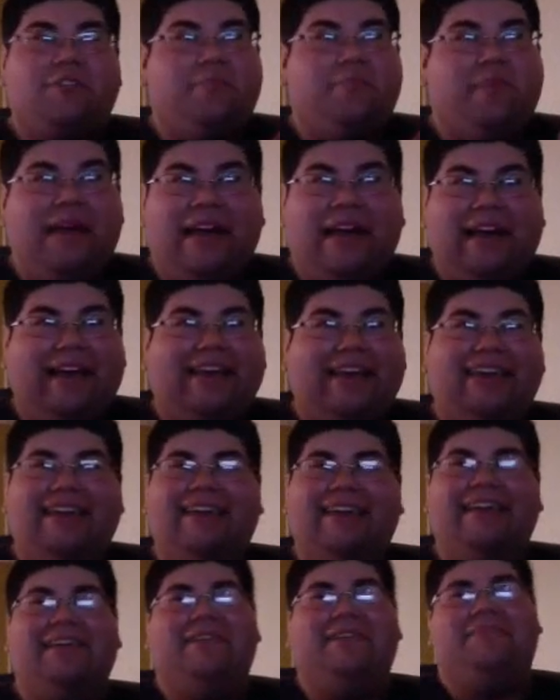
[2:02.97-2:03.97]
are back.
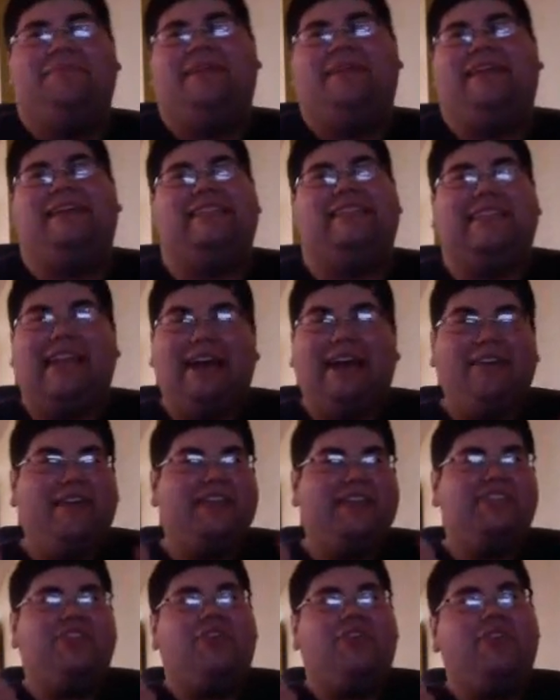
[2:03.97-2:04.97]
Because now
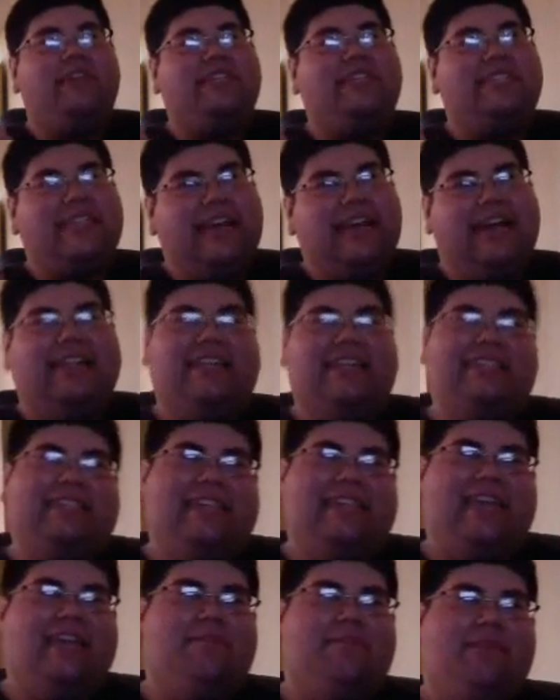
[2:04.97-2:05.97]
that's all he's got, because
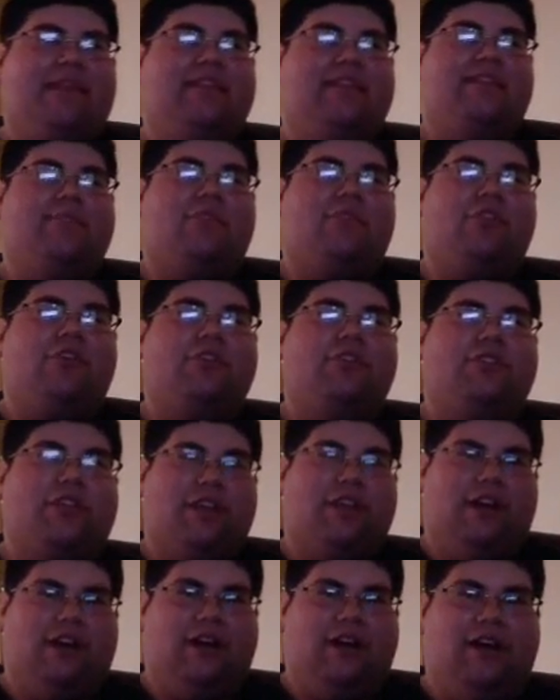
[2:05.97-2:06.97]
the adamantium claws are
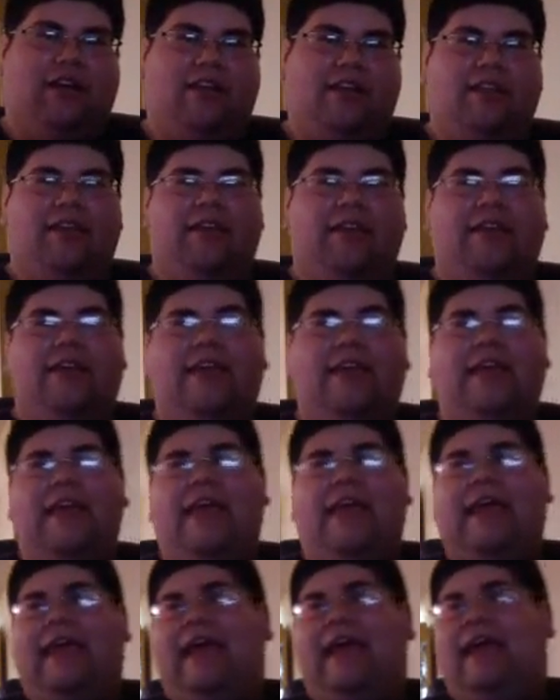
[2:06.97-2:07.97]
gone.
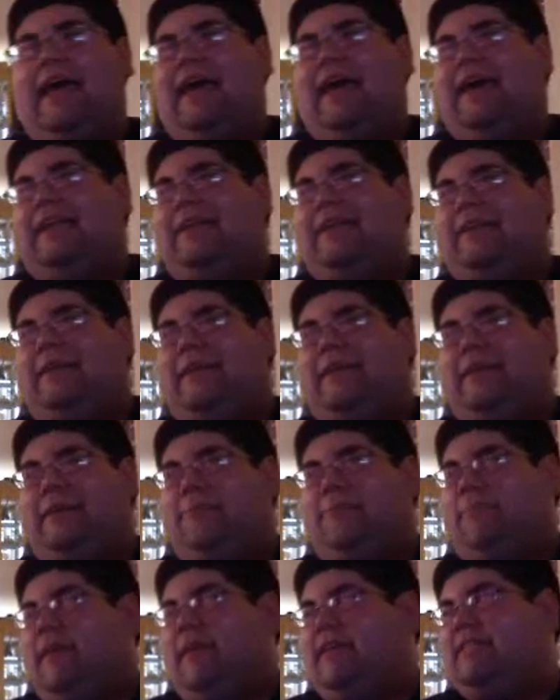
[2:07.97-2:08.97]
And
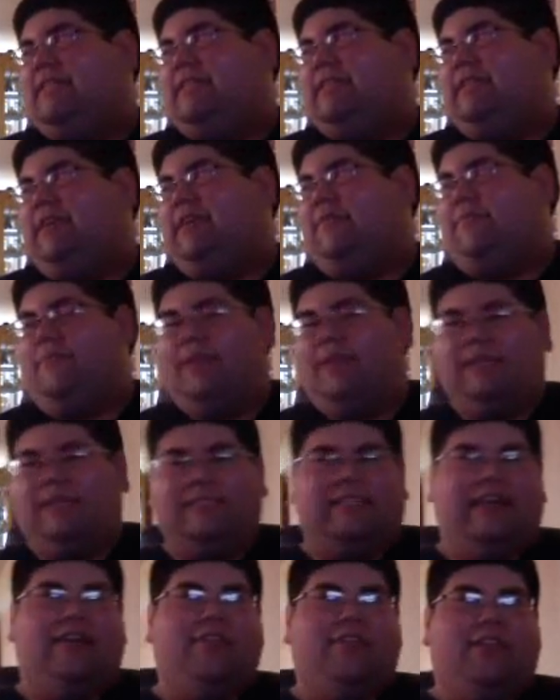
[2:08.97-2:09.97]
he basically, because
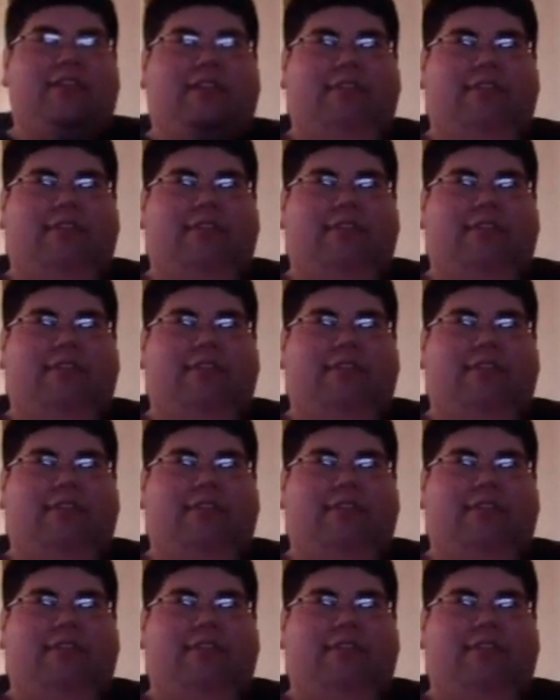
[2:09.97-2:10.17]
now that